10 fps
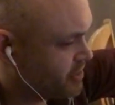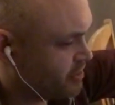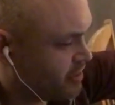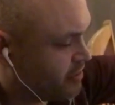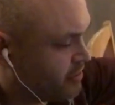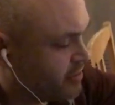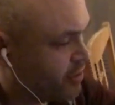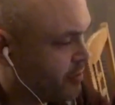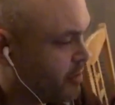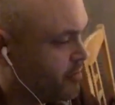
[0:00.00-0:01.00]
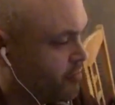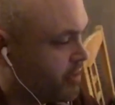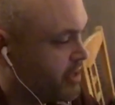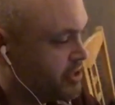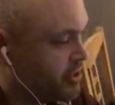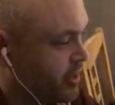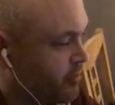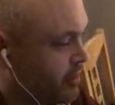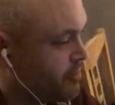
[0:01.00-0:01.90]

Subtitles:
I can't remember the ratio anyway, but